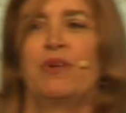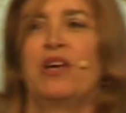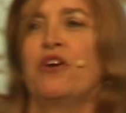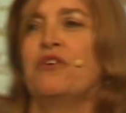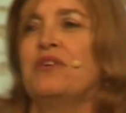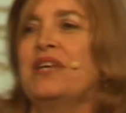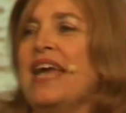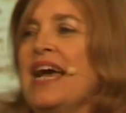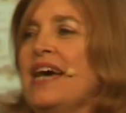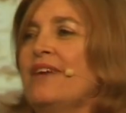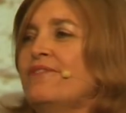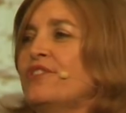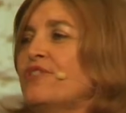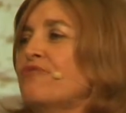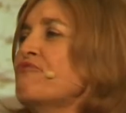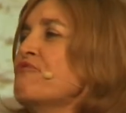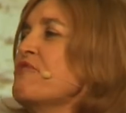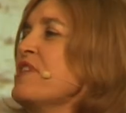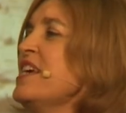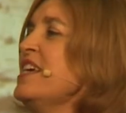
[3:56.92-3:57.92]
We only have
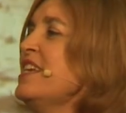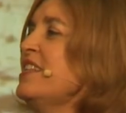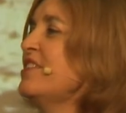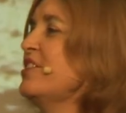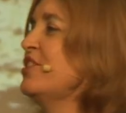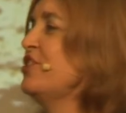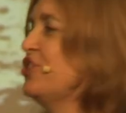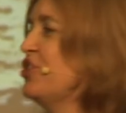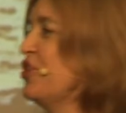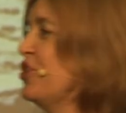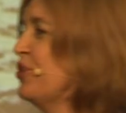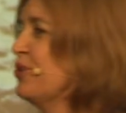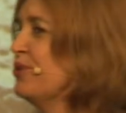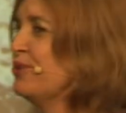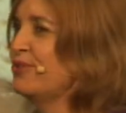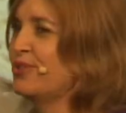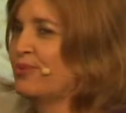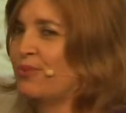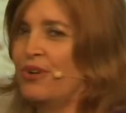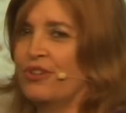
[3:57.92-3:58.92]
to read the
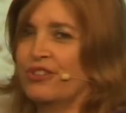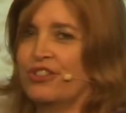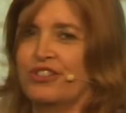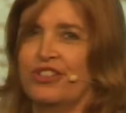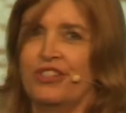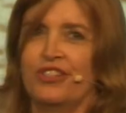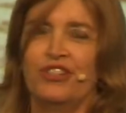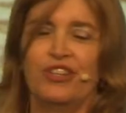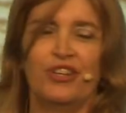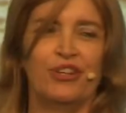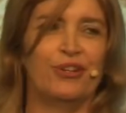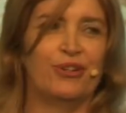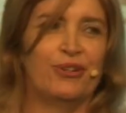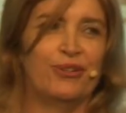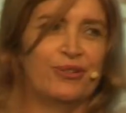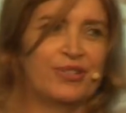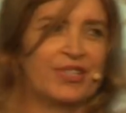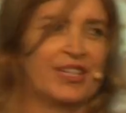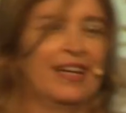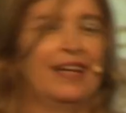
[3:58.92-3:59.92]
news, watch the
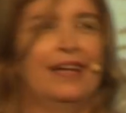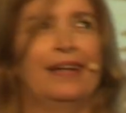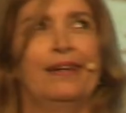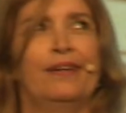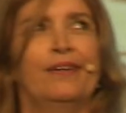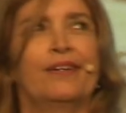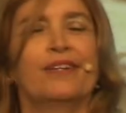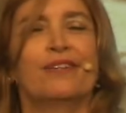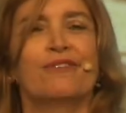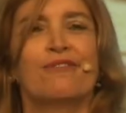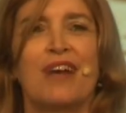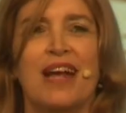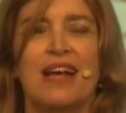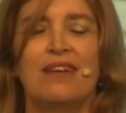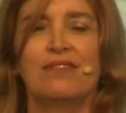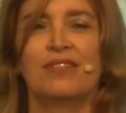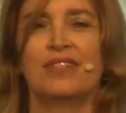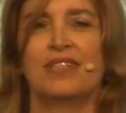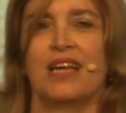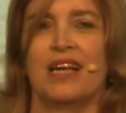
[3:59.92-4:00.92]
news, look
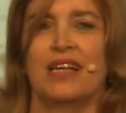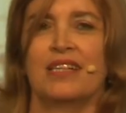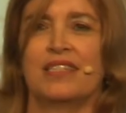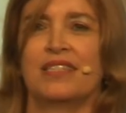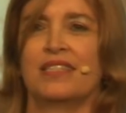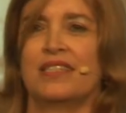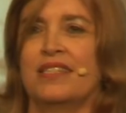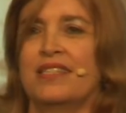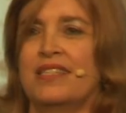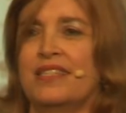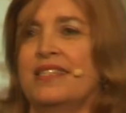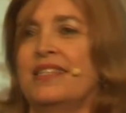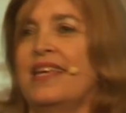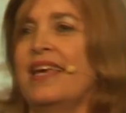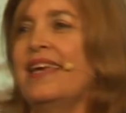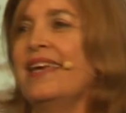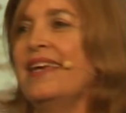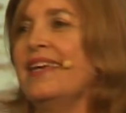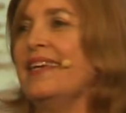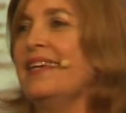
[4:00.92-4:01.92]
around us to
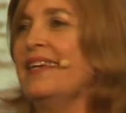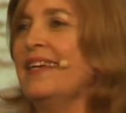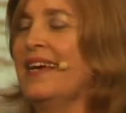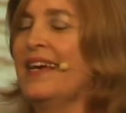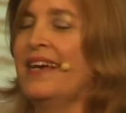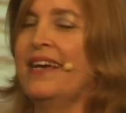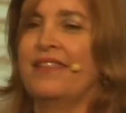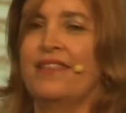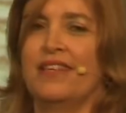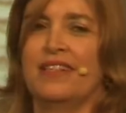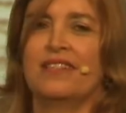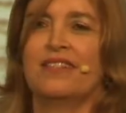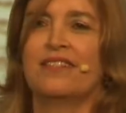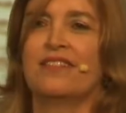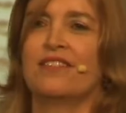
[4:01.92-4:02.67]
see this